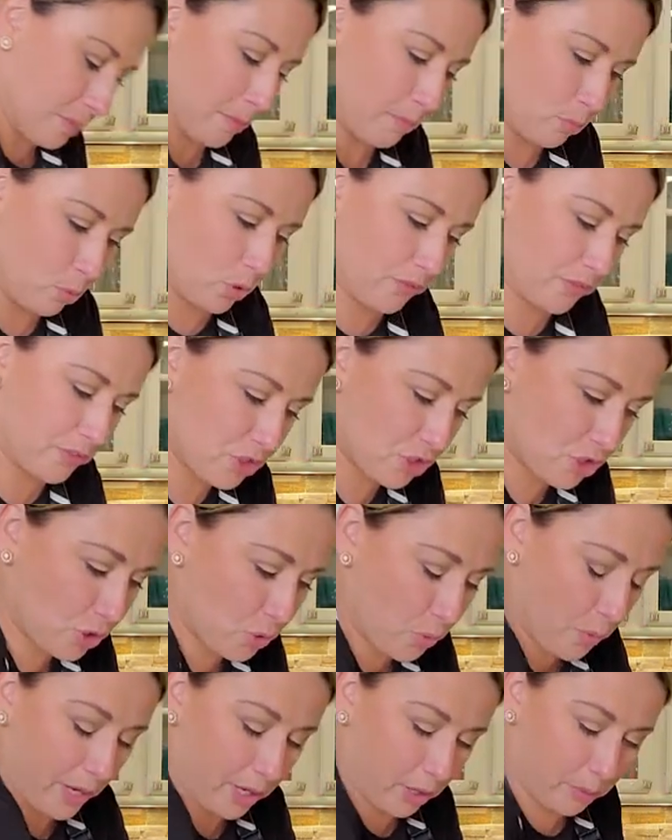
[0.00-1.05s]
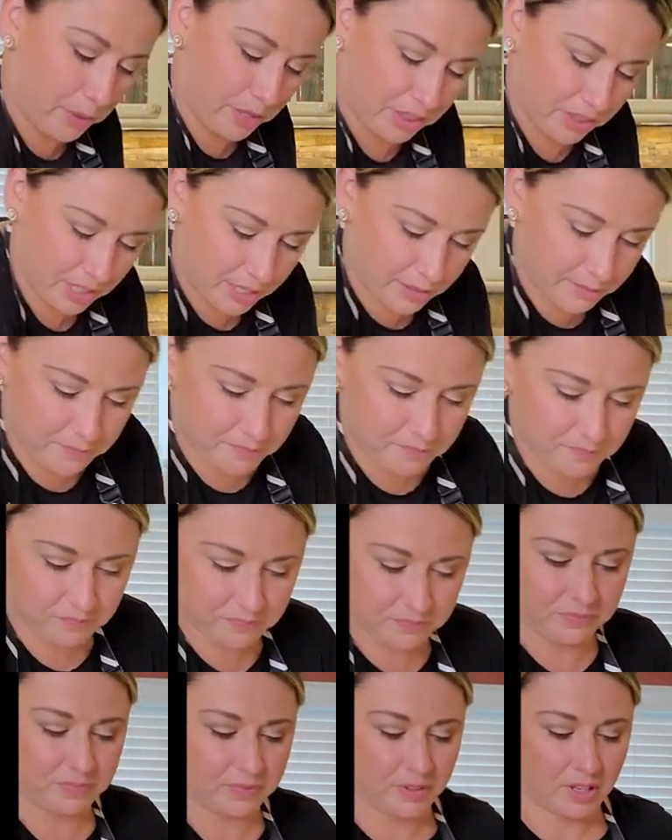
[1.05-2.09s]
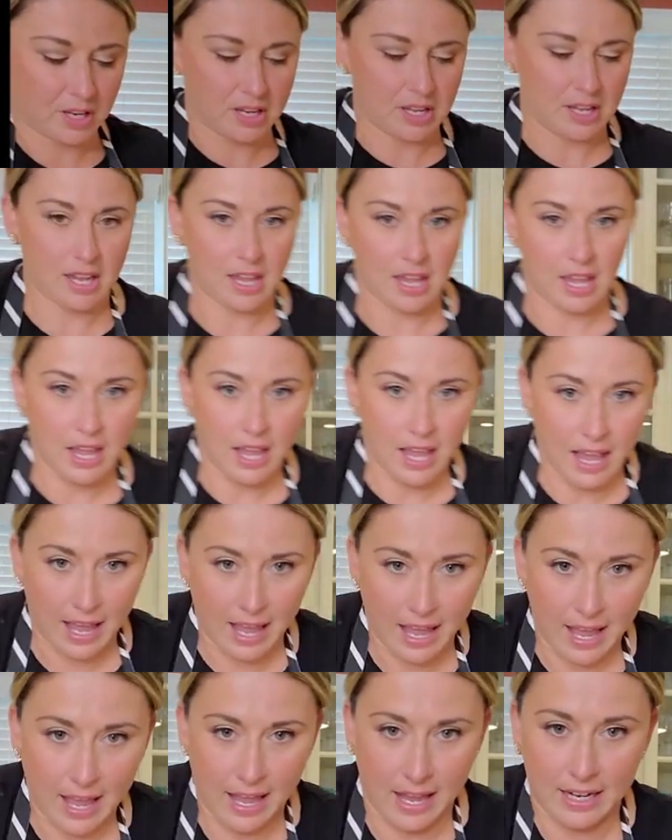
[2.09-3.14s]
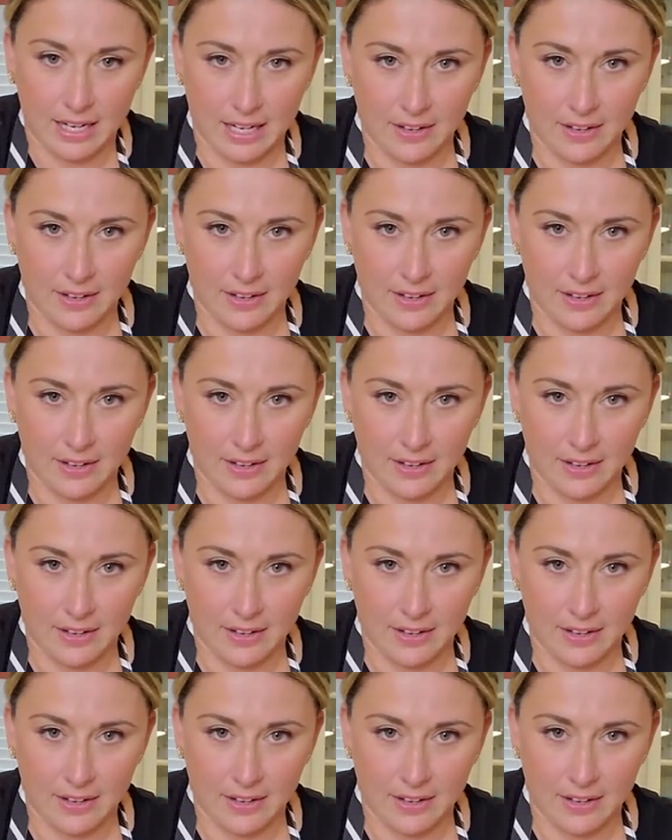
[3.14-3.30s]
bit more square with it. And